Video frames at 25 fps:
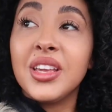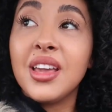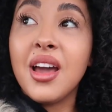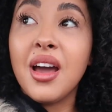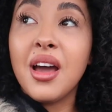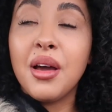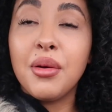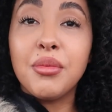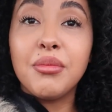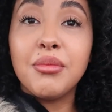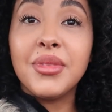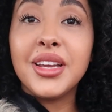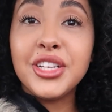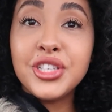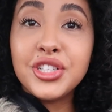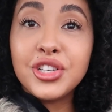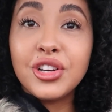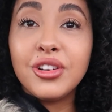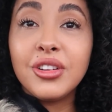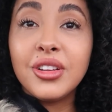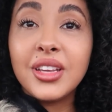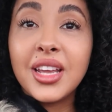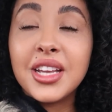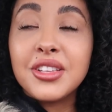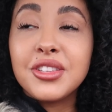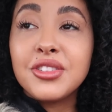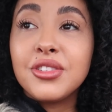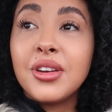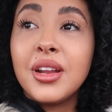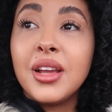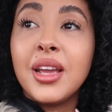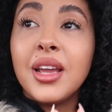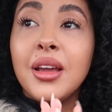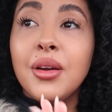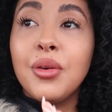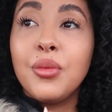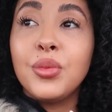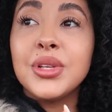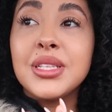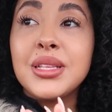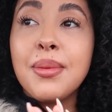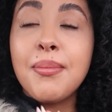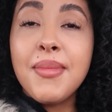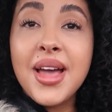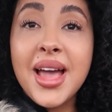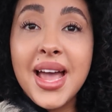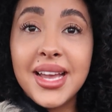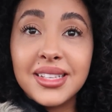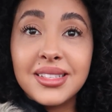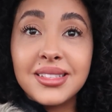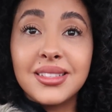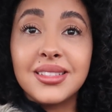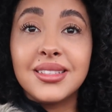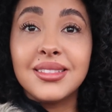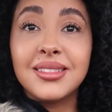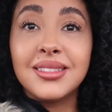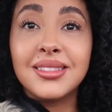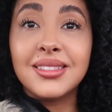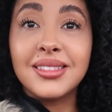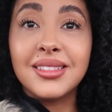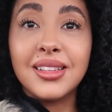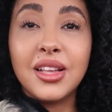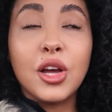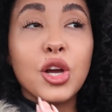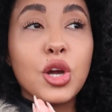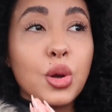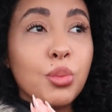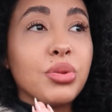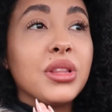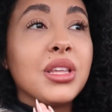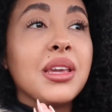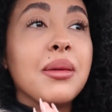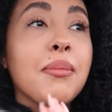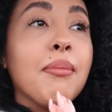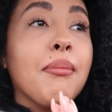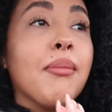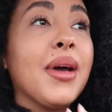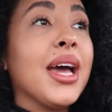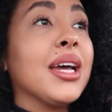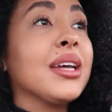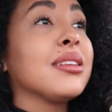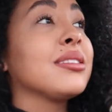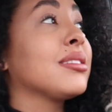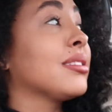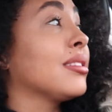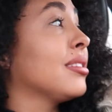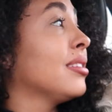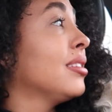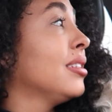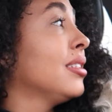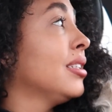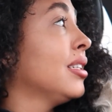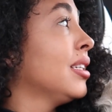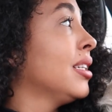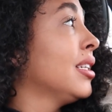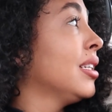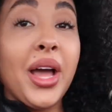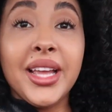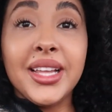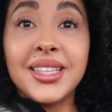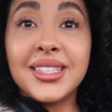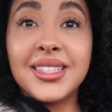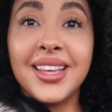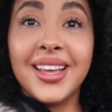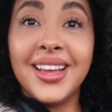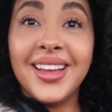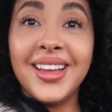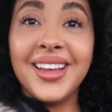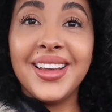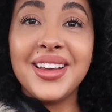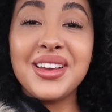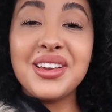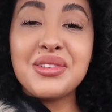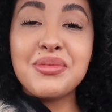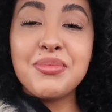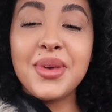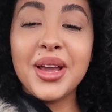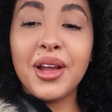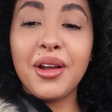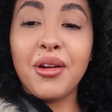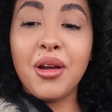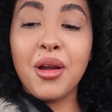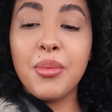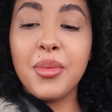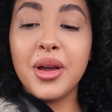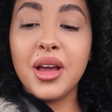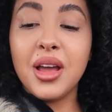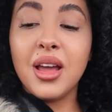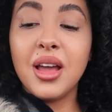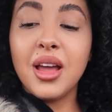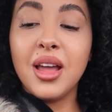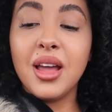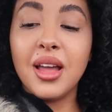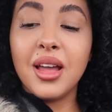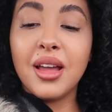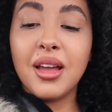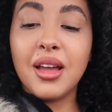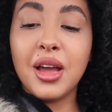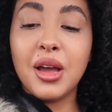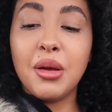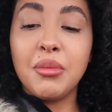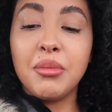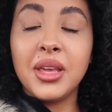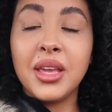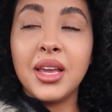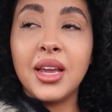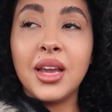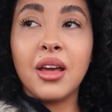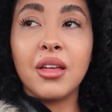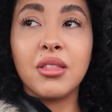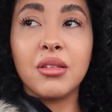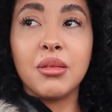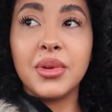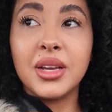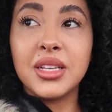yeah, my journal yesterday was a mess, a complete mess. But my grandma helped me gather